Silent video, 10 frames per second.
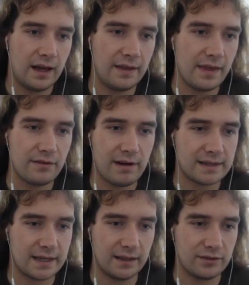And then the
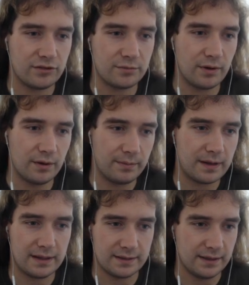rest, I literally just put a,
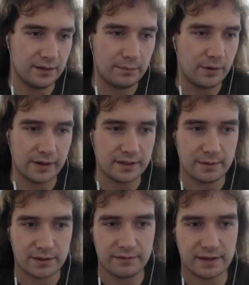class, you know, a point in
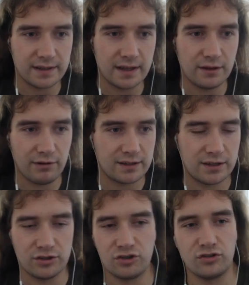Special Defense, and then the
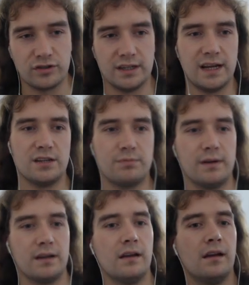rest I just chucked in
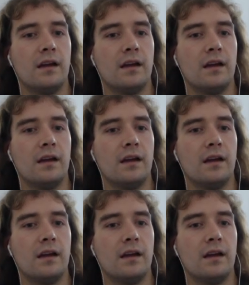HP.